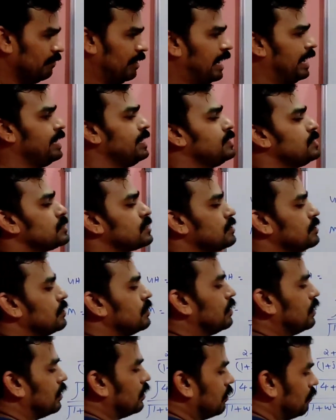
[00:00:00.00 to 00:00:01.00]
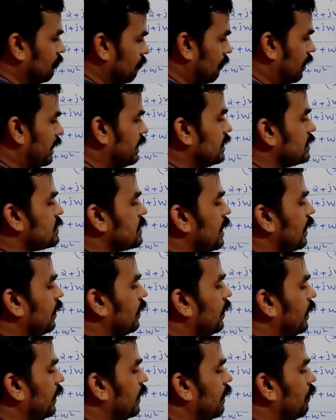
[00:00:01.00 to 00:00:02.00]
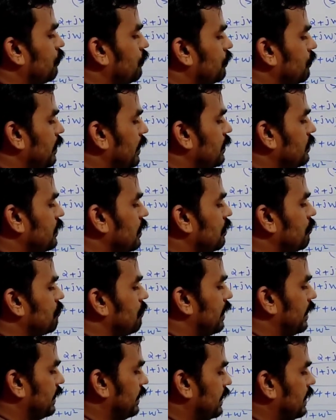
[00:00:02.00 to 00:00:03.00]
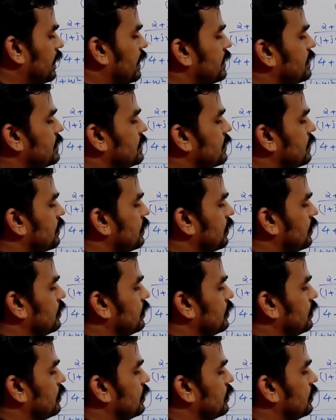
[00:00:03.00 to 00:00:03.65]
wait, minus angle I have to write here, minus,